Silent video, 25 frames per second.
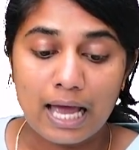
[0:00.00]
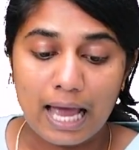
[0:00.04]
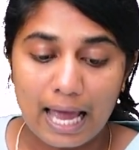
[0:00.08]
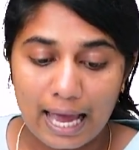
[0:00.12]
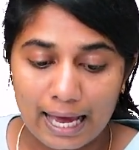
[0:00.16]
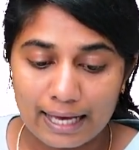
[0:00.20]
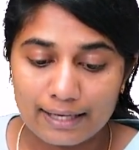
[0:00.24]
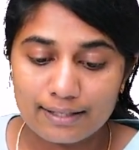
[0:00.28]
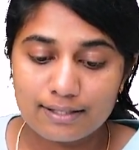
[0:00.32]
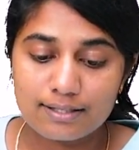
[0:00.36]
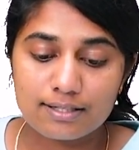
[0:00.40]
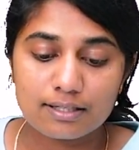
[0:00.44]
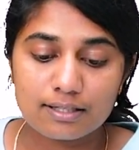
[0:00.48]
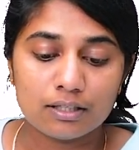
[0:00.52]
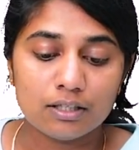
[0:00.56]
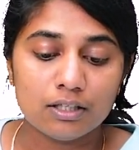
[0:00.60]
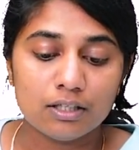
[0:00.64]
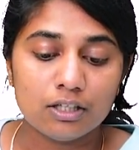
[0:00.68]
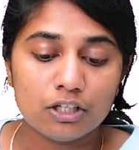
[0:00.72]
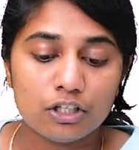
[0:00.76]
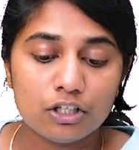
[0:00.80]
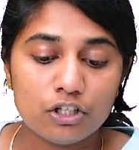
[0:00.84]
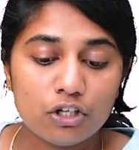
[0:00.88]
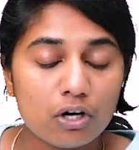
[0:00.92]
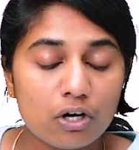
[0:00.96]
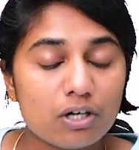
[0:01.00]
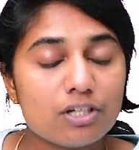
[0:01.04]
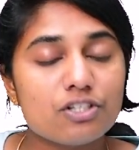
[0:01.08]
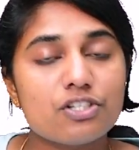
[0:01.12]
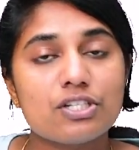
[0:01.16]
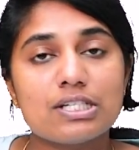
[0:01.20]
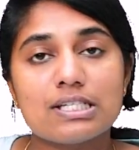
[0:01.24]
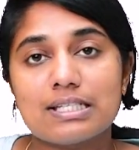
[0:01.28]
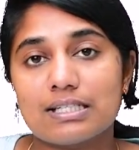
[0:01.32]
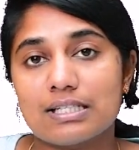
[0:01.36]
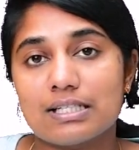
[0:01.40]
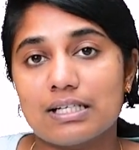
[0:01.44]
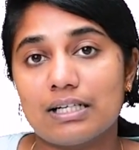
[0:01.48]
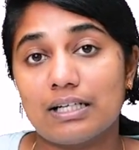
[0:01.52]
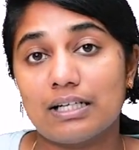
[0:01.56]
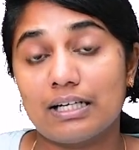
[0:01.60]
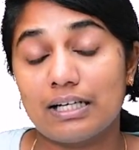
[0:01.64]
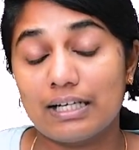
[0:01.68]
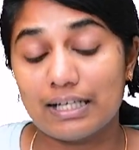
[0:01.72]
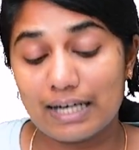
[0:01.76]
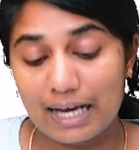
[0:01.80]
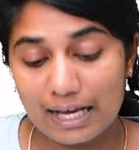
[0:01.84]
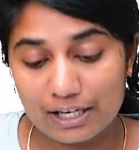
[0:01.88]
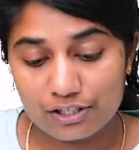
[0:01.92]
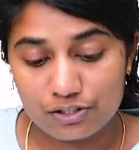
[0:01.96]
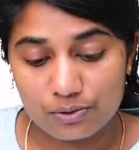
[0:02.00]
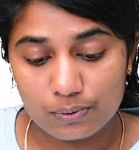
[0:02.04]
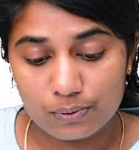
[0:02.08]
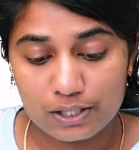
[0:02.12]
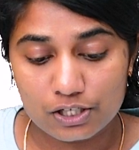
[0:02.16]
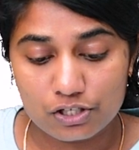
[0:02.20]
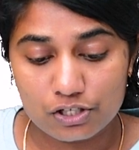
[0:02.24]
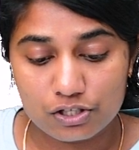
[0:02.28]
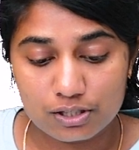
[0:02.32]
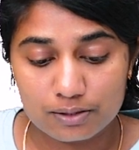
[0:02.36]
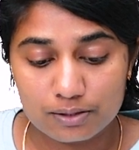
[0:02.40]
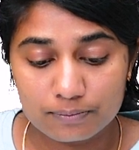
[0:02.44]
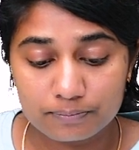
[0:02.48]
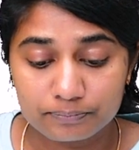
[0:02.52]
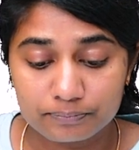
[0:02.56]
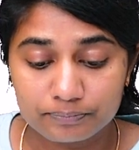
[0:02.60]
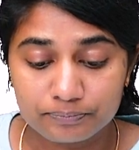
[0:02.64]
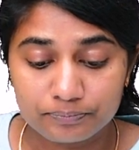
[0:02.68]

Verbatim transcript: And not just graduation,